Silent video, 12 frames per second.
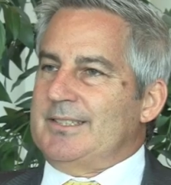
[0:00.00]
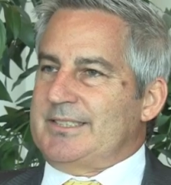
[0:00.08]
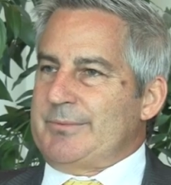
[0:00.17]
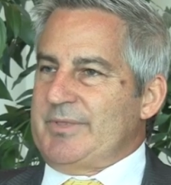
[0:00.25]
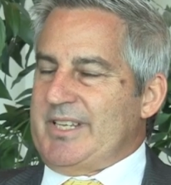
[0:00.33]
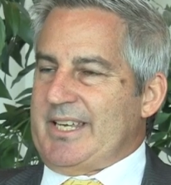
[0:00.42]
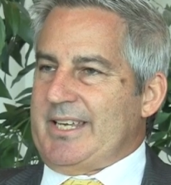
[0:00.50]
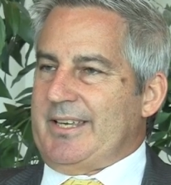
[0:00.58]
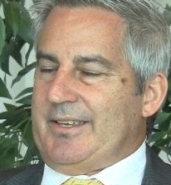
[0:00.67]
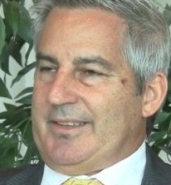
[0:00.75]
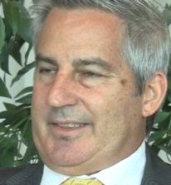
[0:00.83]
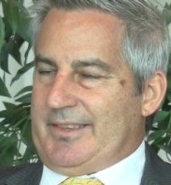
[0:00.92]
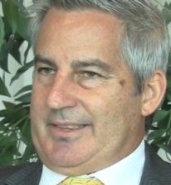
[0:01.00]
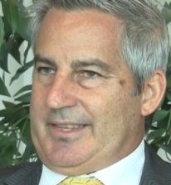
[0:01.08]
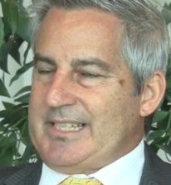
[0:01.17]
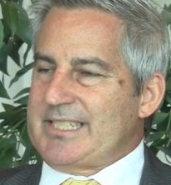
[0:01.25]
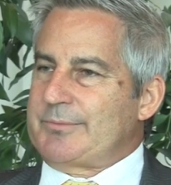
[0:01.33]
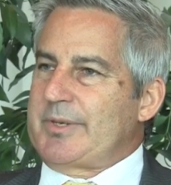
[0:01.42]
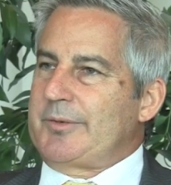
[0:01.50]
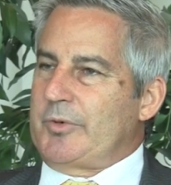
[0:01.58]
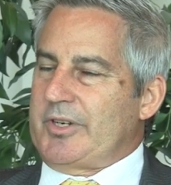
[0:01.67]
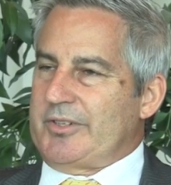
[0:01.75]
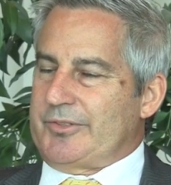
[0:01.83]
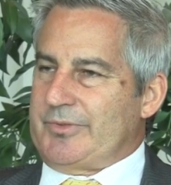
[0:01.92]
Some of the things that we've been
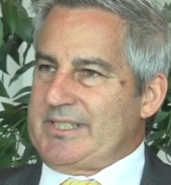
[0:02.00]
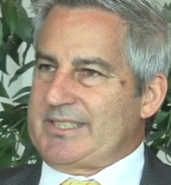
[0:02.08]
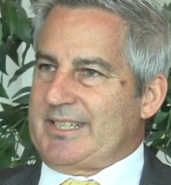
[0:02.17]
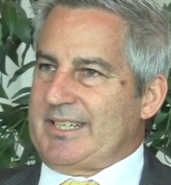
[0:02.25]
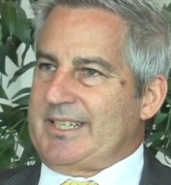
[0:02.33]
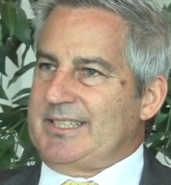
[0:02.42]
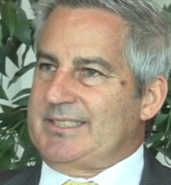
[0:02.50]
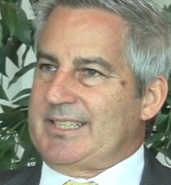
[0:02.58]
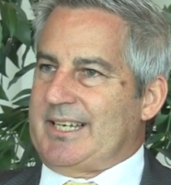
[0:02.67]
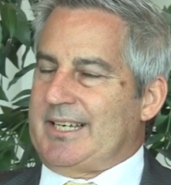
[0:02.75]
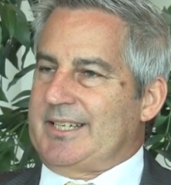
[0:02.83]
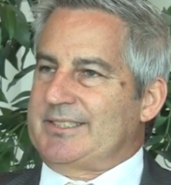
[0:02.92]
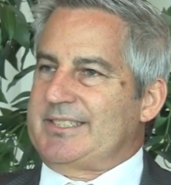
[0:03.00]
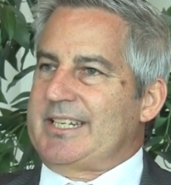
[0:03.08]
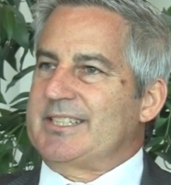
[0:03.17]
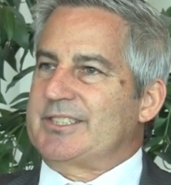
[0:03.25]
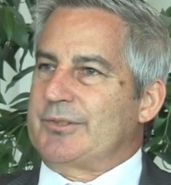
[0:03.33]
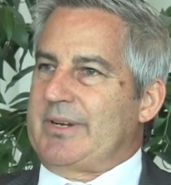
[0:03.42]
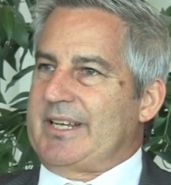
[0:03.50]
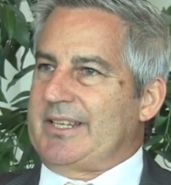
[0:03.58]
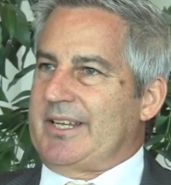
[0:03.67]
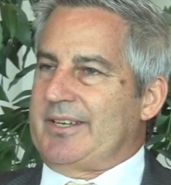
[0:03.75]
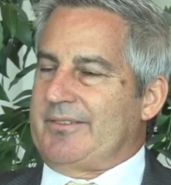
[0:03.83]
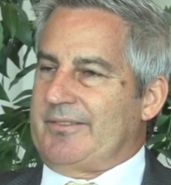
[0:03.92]
working on recently is centres around
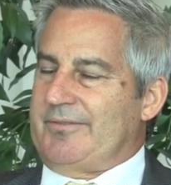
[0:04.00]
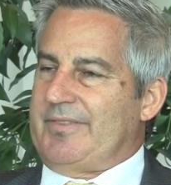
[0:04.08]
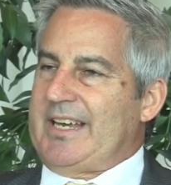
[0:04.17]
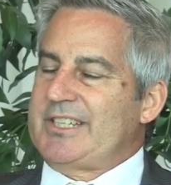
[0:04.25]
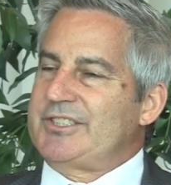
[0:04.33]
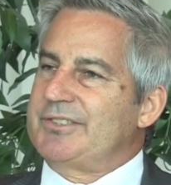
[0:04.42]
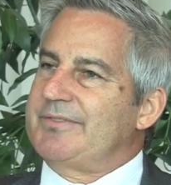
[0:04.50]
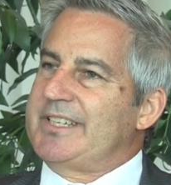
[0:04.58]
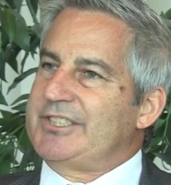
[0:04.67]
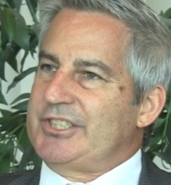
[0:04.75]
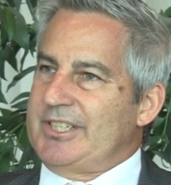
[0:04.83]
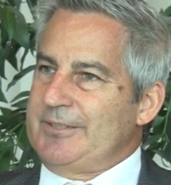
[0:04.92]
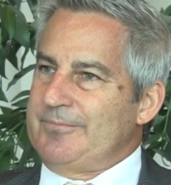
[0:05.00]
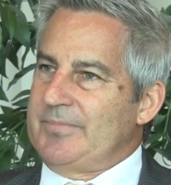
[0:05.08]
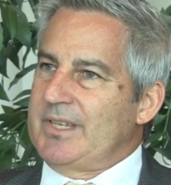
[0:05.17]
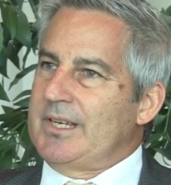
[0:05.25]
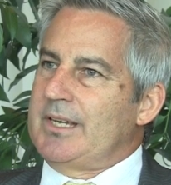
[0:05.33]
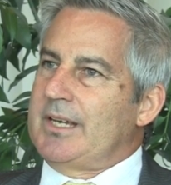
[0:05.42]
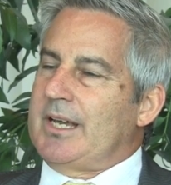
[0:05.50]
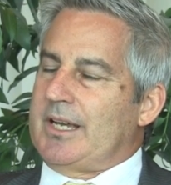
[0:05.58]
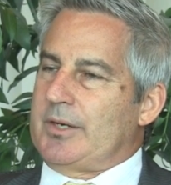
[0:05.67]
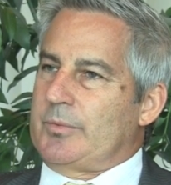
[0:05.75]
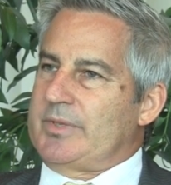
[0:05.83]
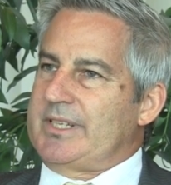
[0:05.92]
the voucher feature
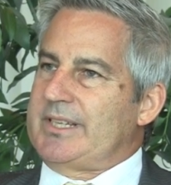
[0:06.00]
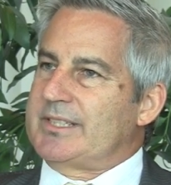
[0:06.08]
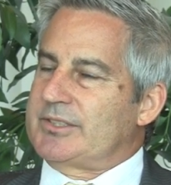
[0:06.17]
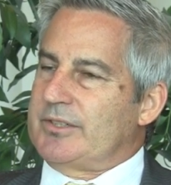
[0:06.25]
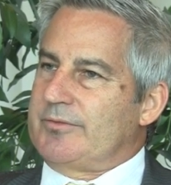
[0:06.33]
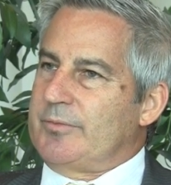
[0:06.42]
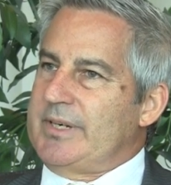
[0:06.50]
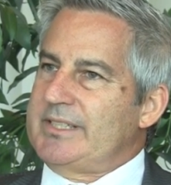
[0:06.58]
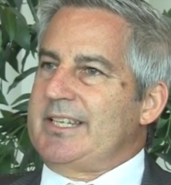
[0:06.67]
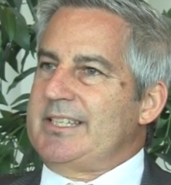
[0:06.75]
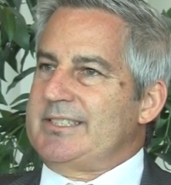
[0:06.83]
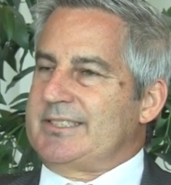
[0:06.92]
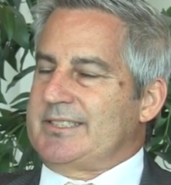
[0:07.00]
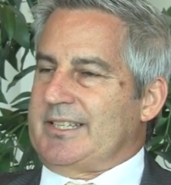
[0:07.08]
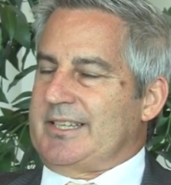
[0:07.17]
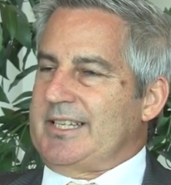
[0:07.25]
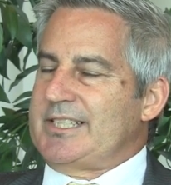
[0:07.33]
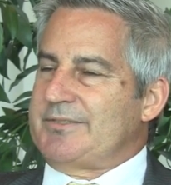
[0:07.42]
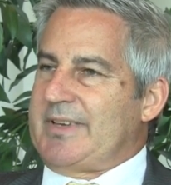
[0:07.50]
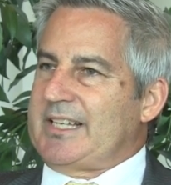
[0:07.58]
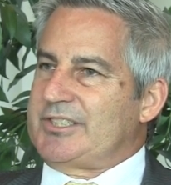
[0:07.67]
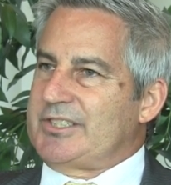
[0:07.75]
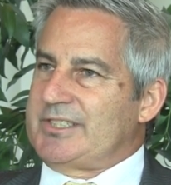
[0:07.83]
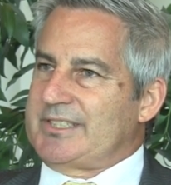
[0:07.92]
within the software. These
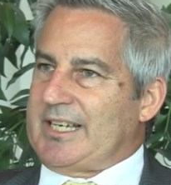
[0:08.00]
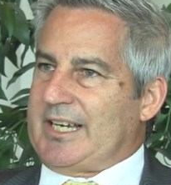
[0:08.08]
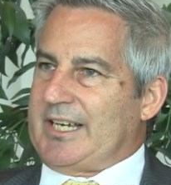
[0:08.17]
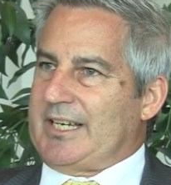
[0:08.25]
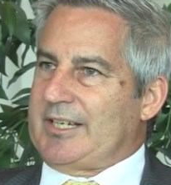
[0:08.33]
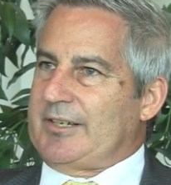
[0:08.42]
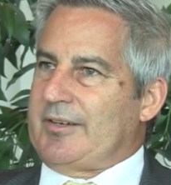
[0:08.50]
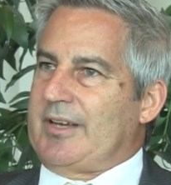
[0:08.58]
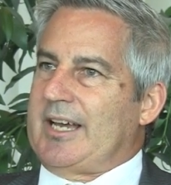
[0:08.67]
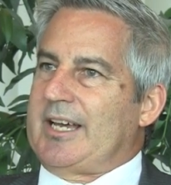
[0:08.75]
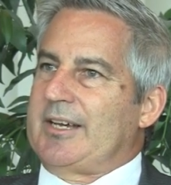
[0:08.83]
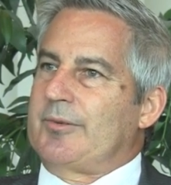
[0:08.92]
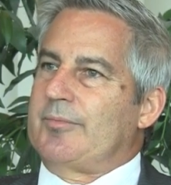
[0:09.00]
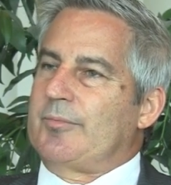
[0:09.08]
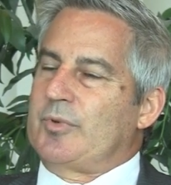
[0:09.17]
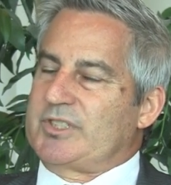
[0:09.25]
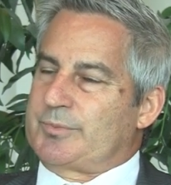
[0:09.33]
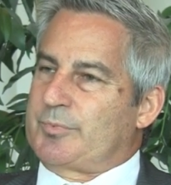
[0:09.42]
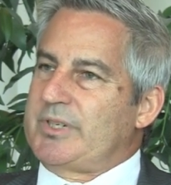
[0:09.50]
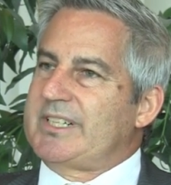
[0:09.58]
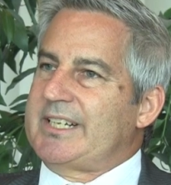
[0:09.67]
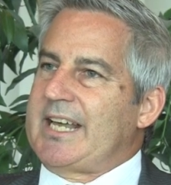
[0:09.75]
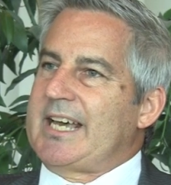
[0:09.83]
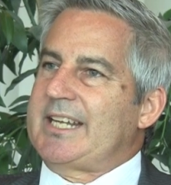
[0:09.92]
vouchers are what's
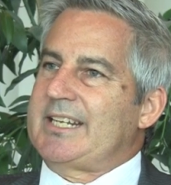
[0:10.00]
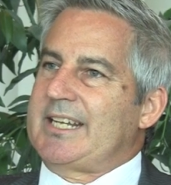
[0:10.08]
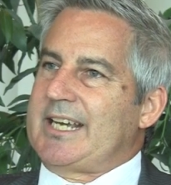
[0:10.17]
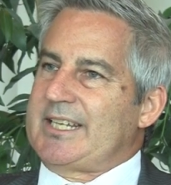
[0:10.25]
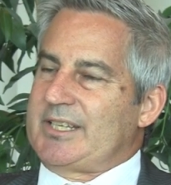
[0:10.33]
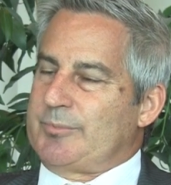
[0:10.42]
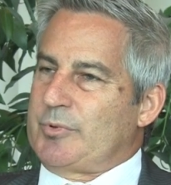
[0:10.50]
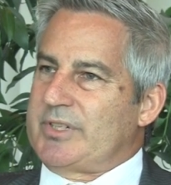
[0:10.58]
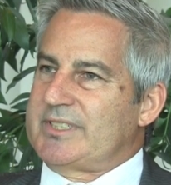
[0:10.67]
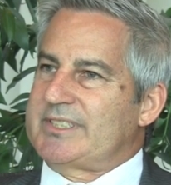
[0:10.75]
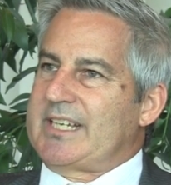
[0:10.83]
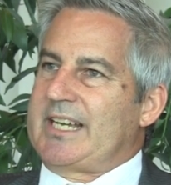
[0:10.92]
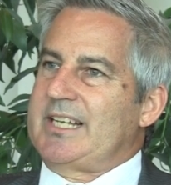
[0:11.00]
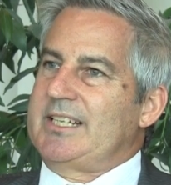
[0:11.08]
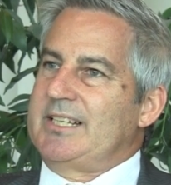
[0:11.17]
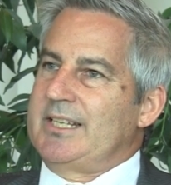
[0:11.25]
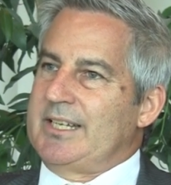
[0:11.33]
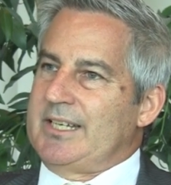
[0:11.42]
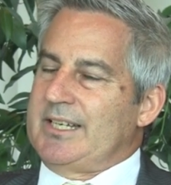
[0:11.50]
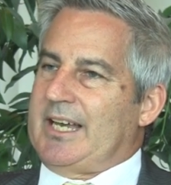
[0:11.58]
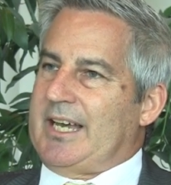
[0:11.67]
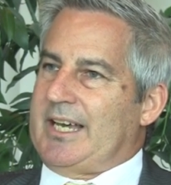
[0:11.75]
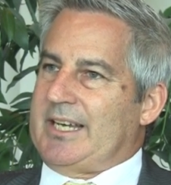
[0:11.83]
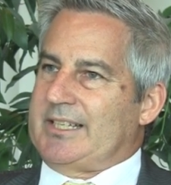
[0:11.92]
printed out at the point of sale,
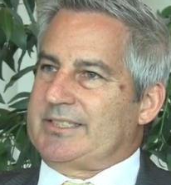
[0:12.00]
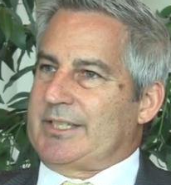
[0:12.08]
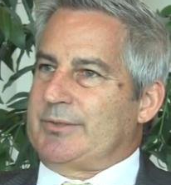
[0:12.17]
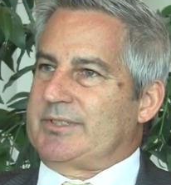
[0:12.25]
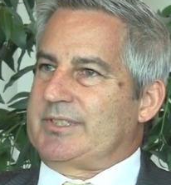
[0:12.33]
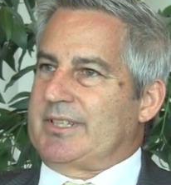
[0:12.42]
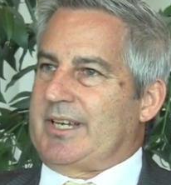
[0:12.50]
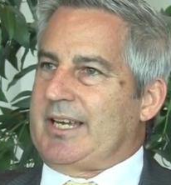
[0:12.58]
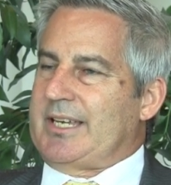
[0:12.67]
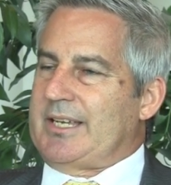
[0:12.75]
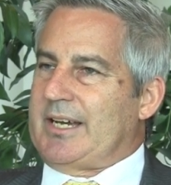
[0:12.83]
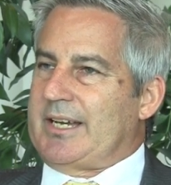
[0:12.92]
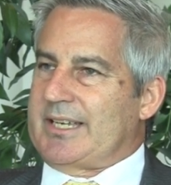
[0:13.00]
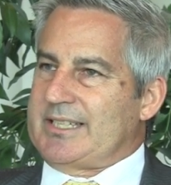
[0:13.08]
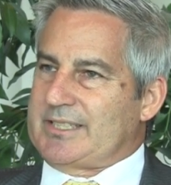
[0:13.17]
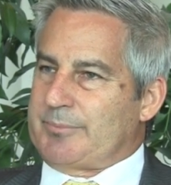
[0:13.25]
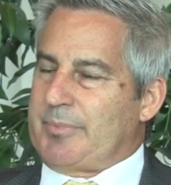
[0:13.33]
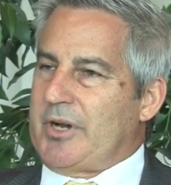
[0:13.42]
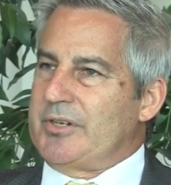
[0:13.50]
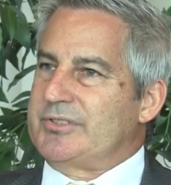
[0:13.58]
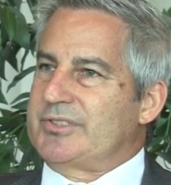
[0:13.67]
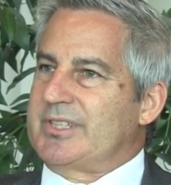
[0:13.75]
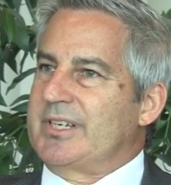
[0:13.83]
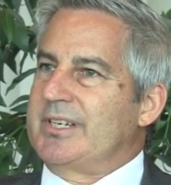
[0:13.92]
so it's I guess a
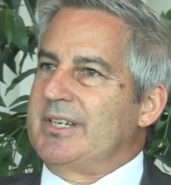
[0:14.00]
post